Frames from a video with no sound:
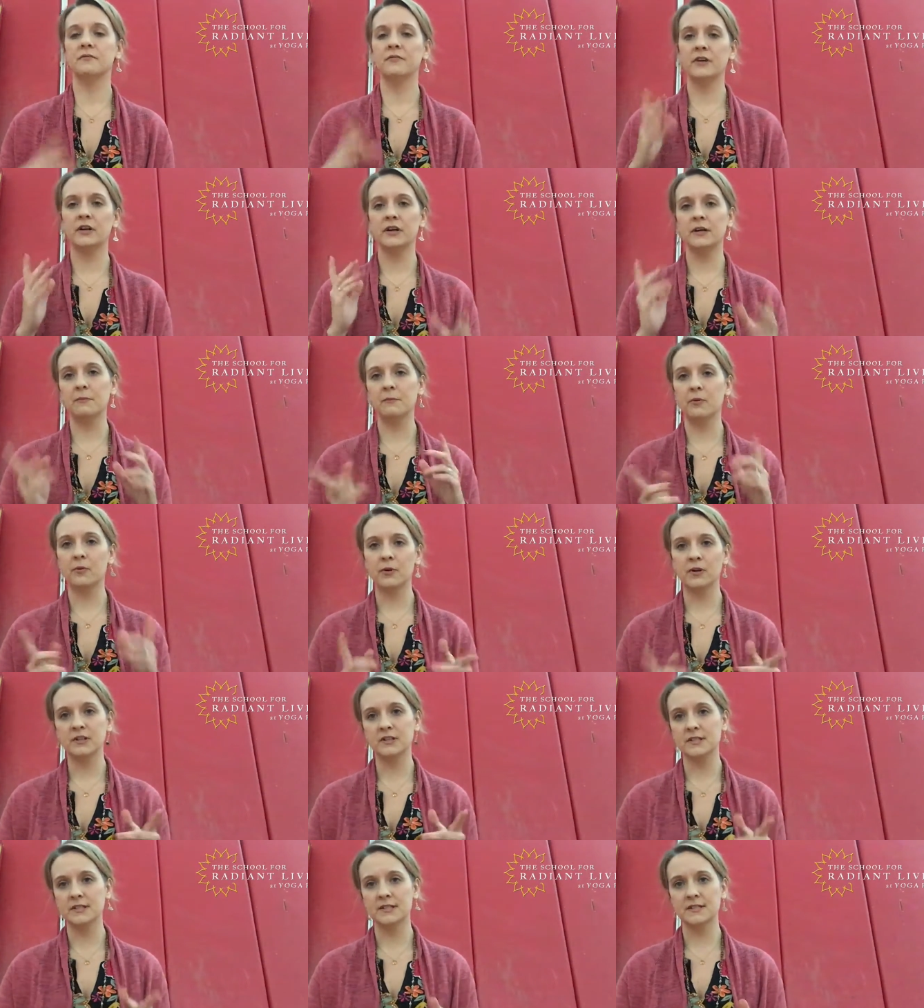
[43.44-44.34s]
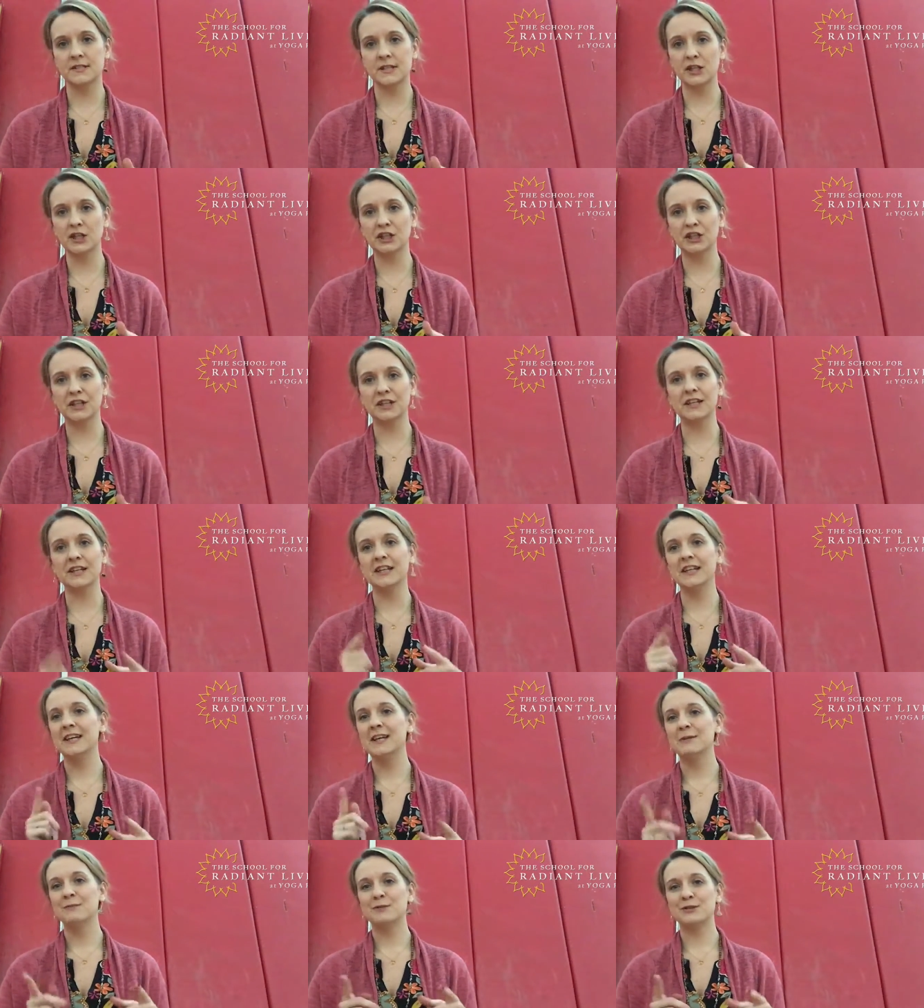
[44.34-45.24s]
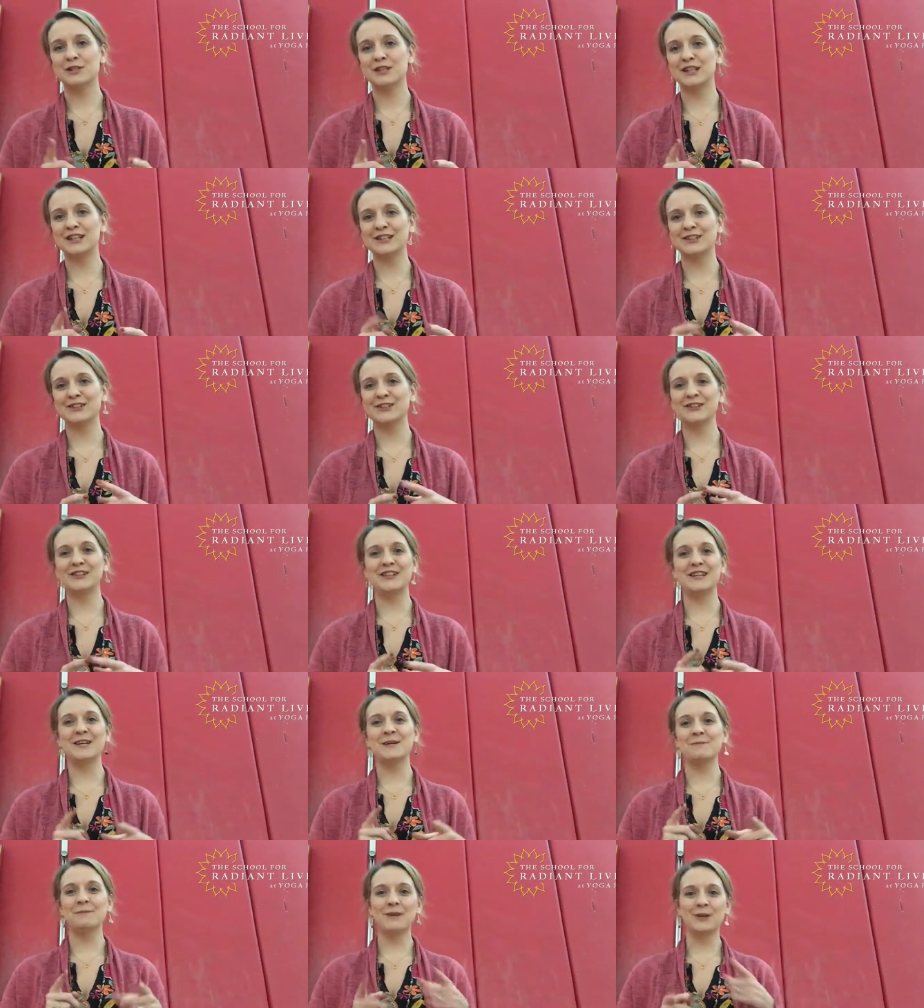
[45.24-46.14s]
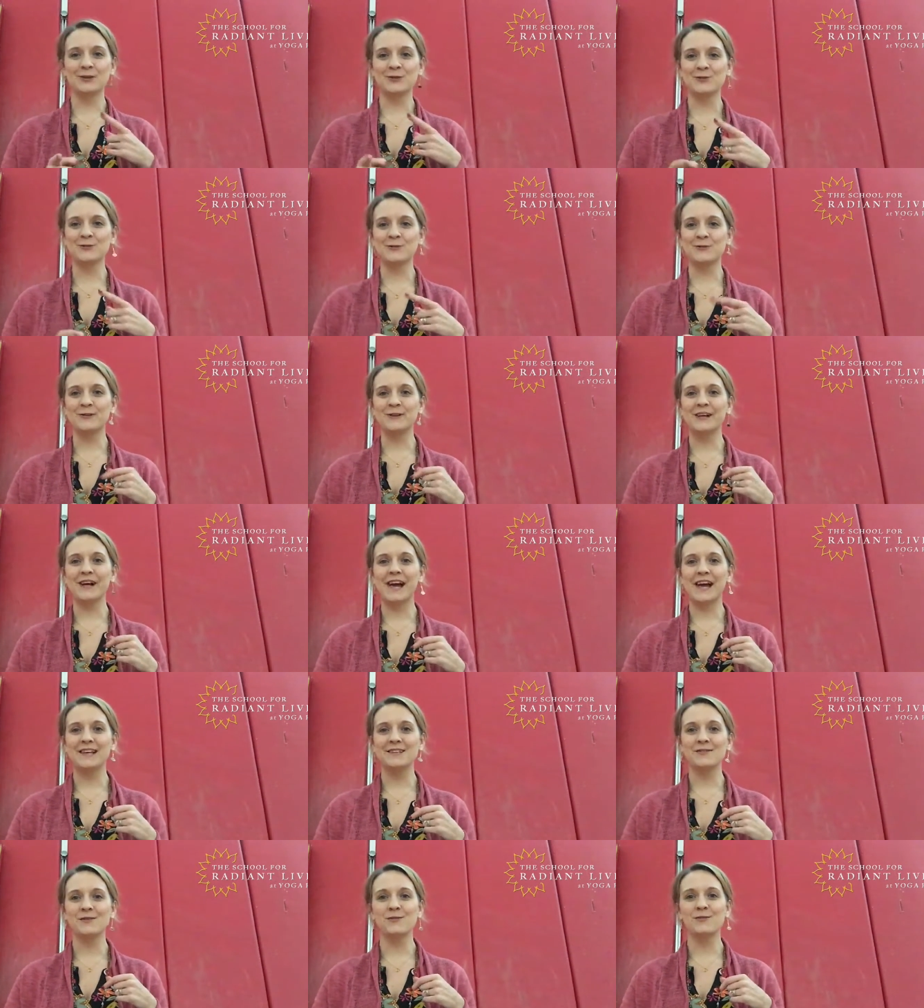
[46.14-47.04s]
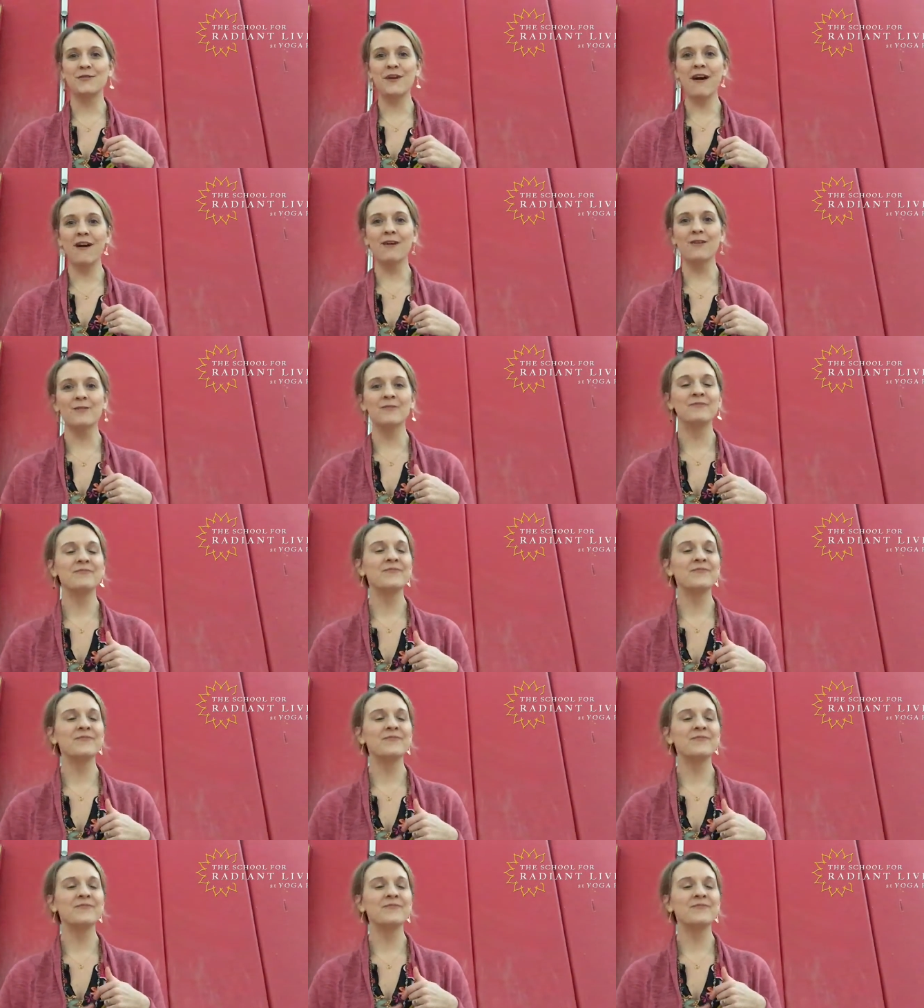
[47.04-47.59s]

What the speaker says: Very important distinction, particularly in middle school, as you know.